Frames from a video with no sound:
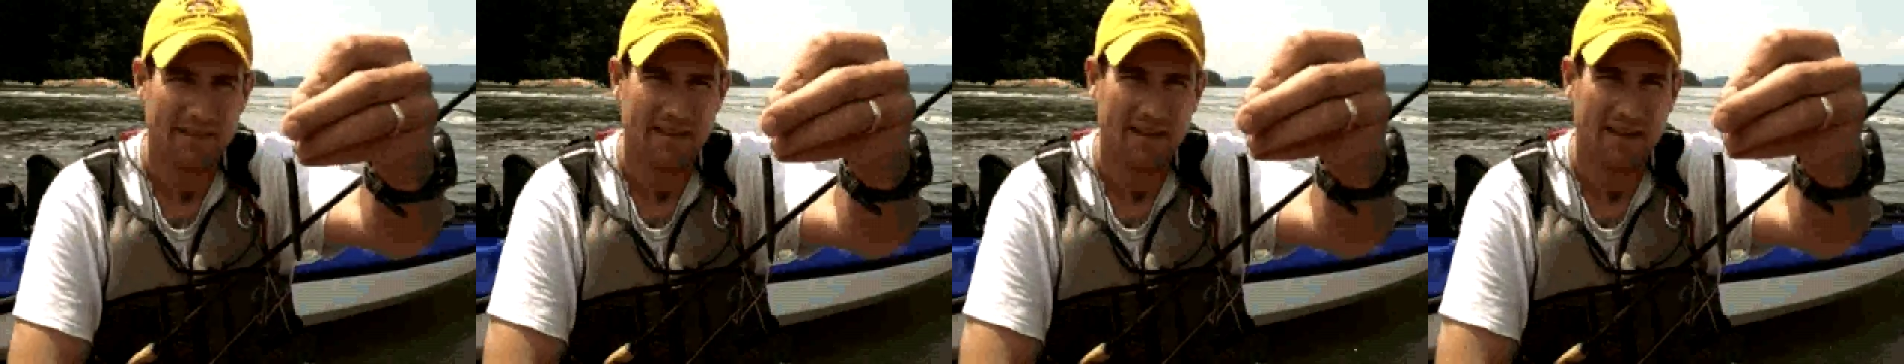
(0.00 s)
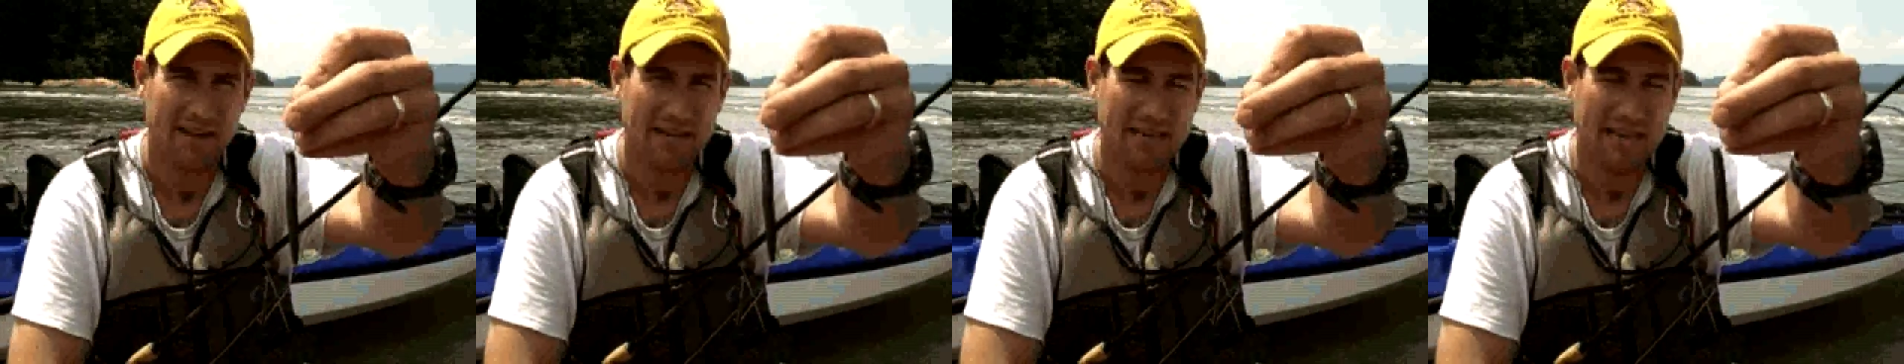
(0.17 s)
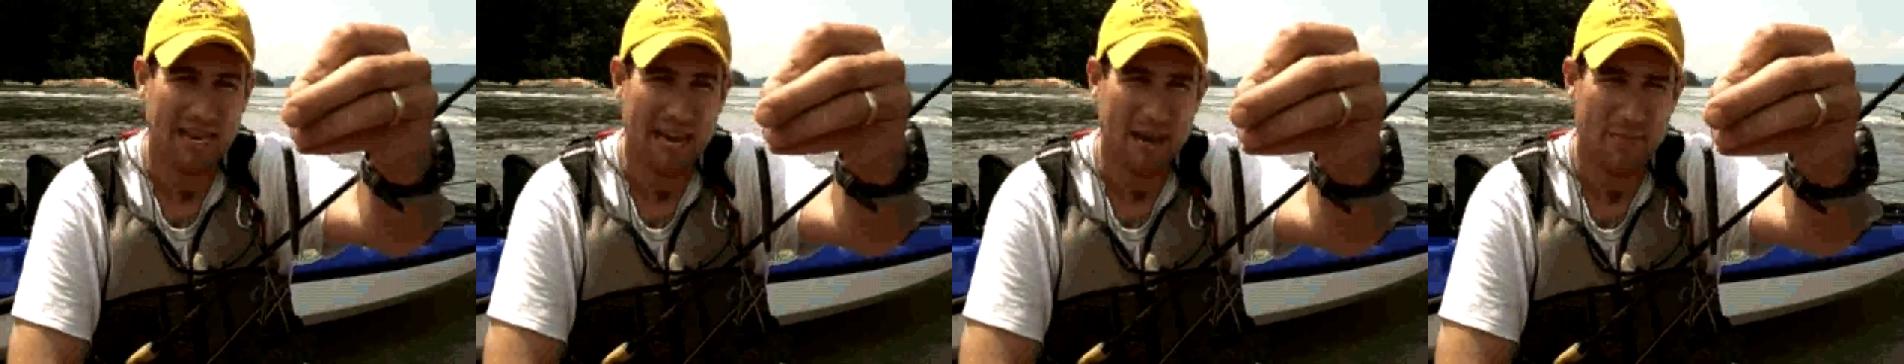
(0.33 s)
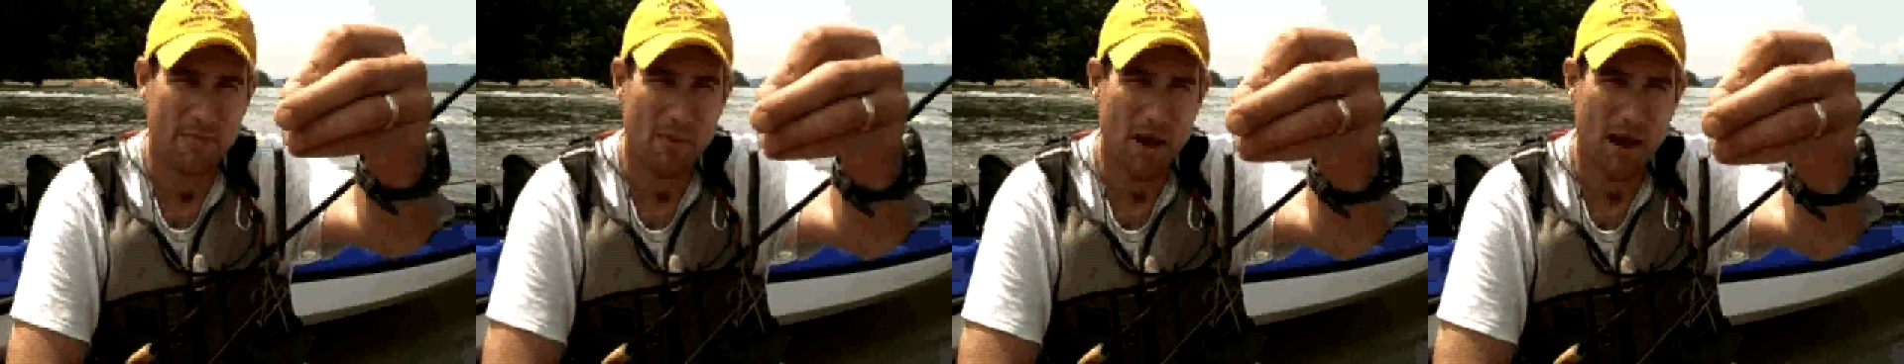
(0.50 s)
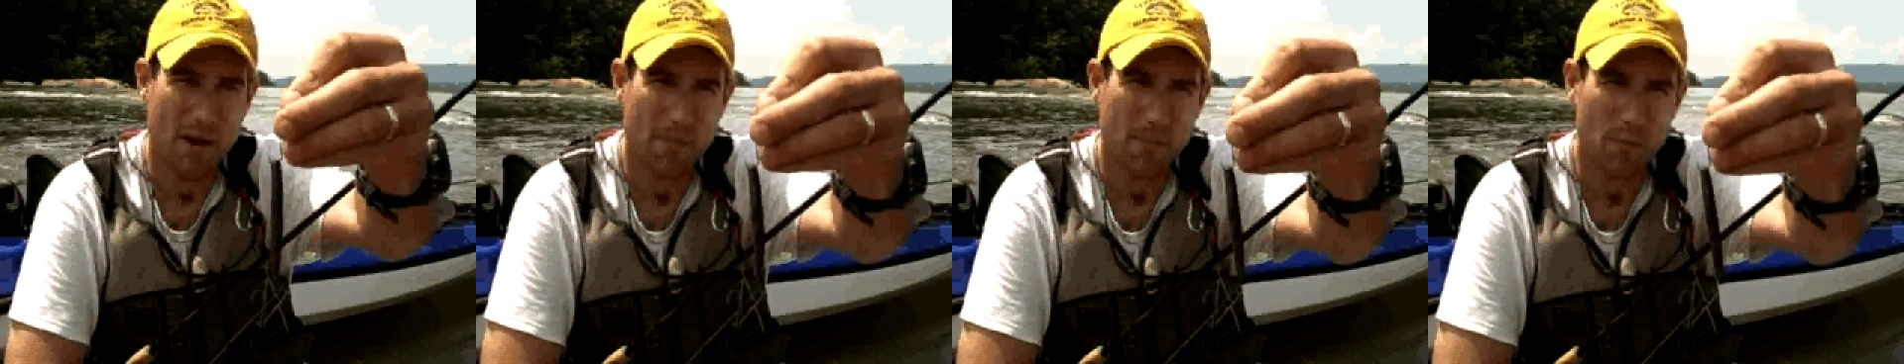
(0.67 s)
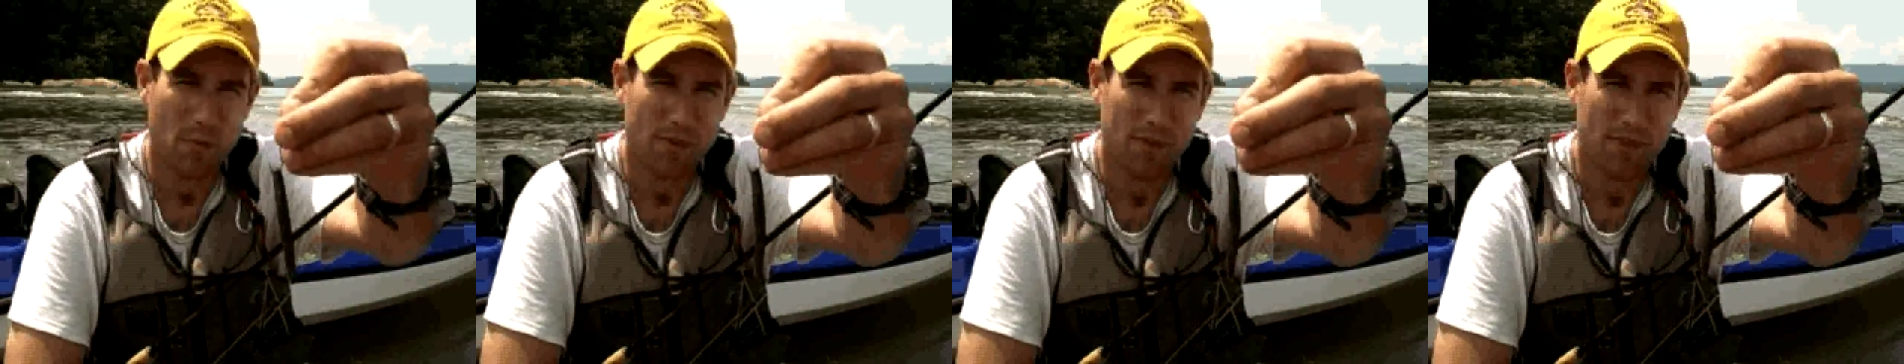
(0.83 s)
I came
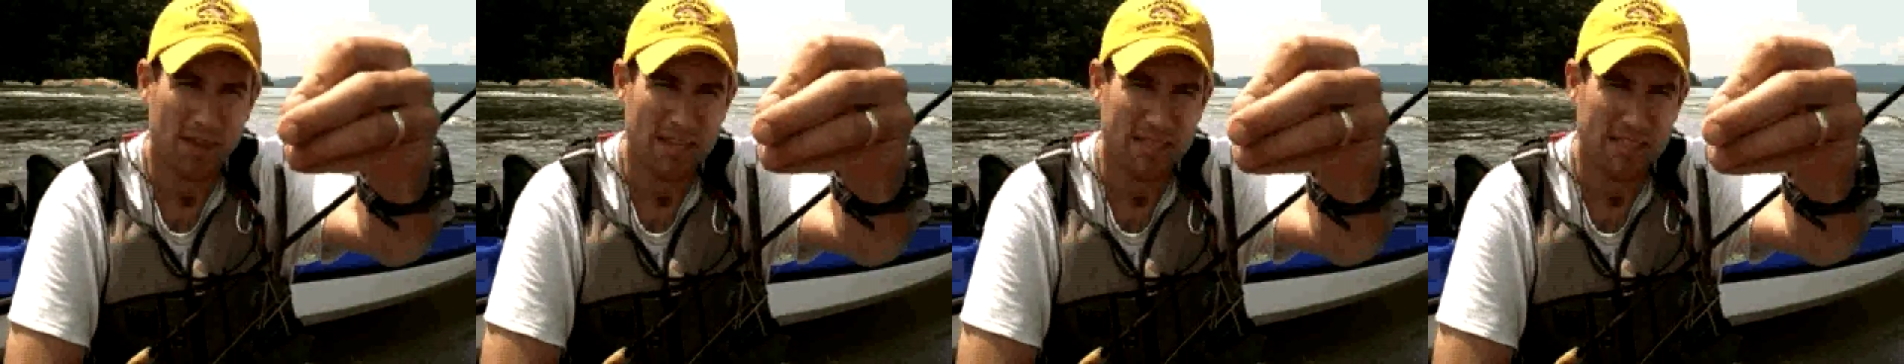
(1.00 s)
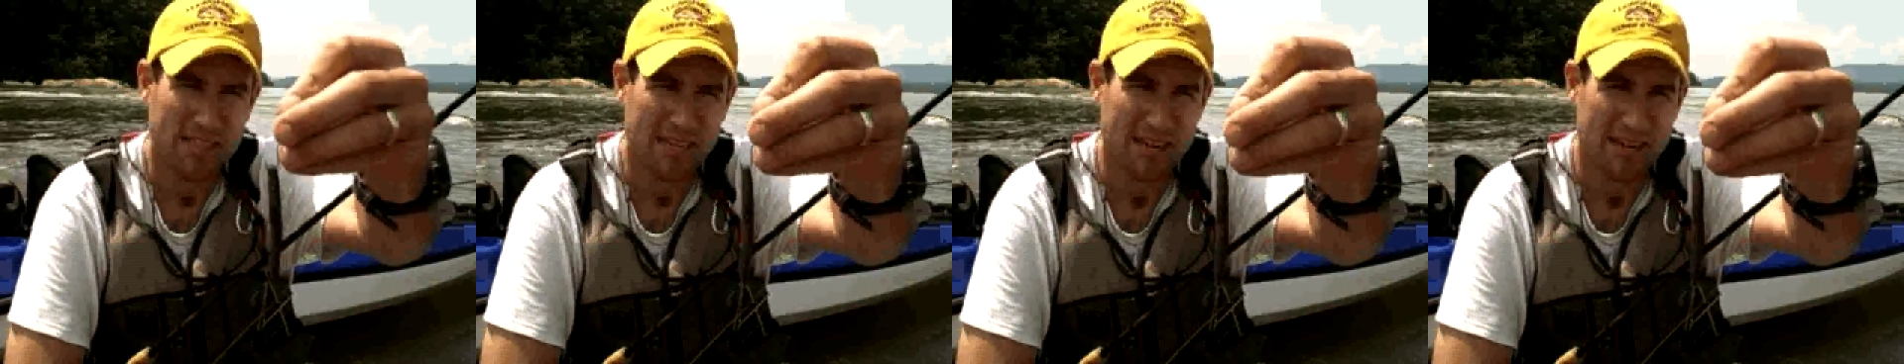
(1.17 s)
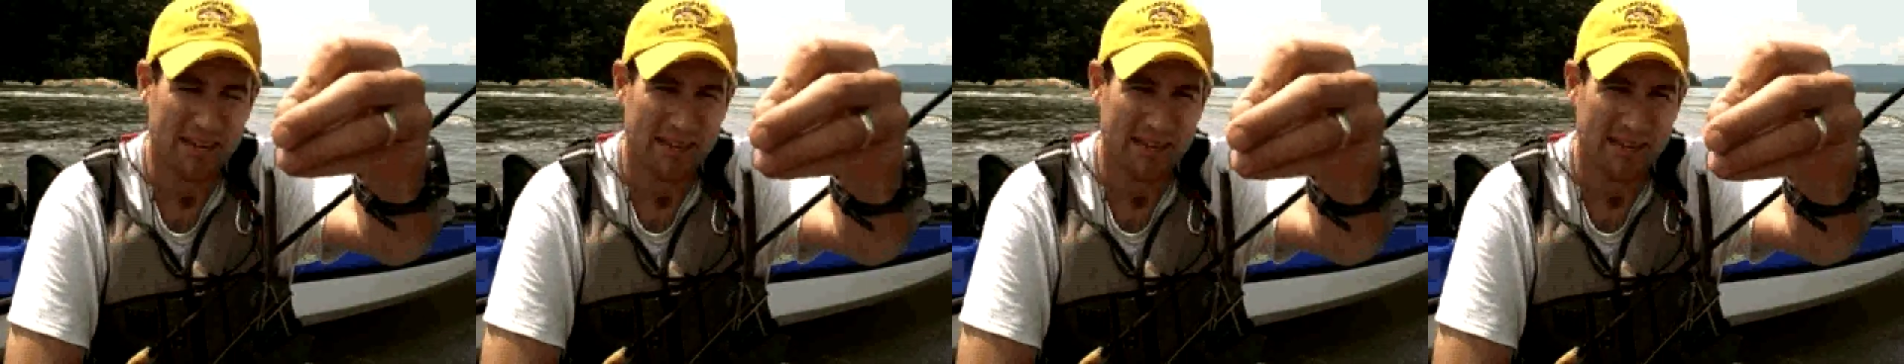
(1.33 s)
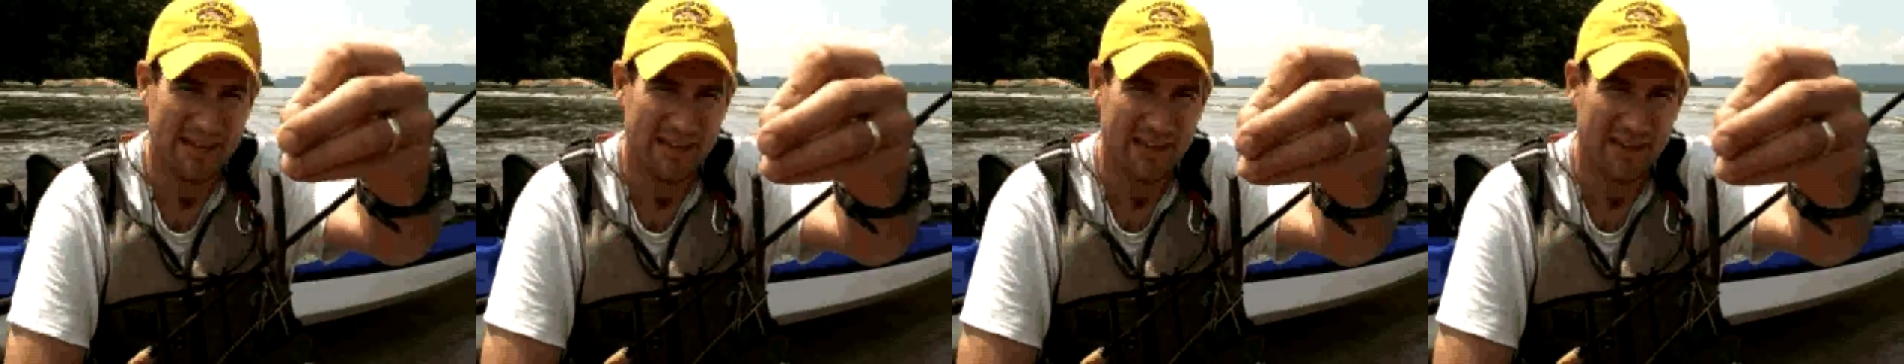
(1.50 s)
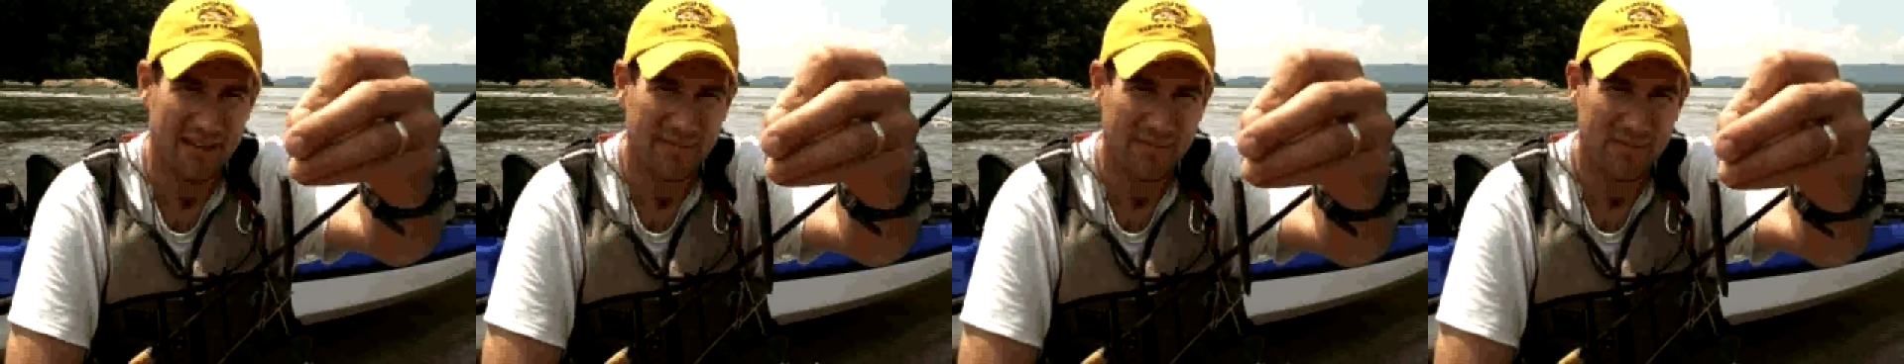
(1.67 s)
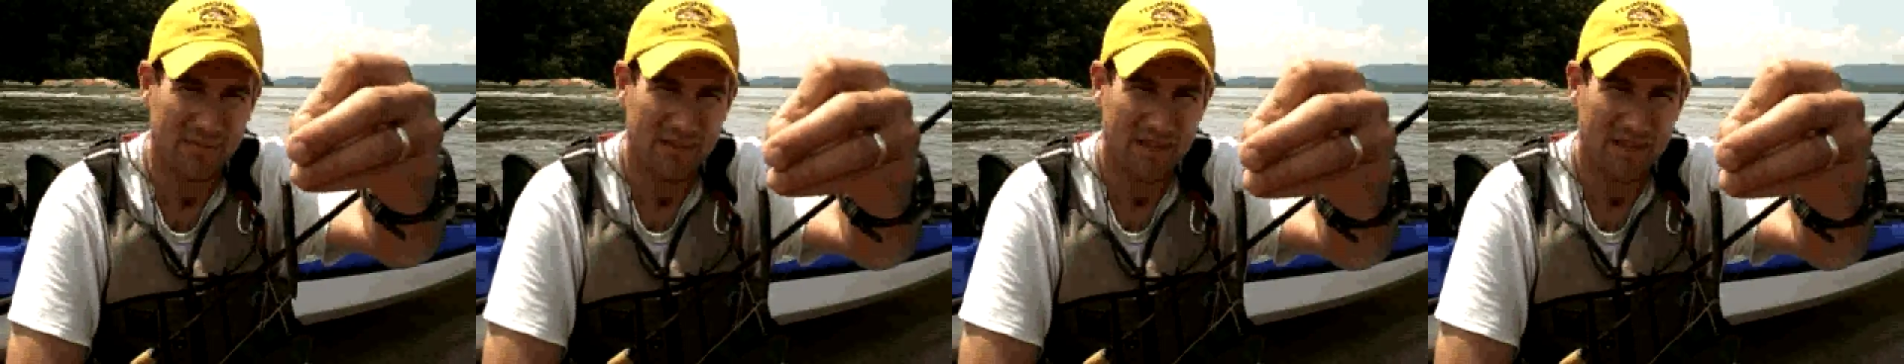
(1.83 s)
up with this idea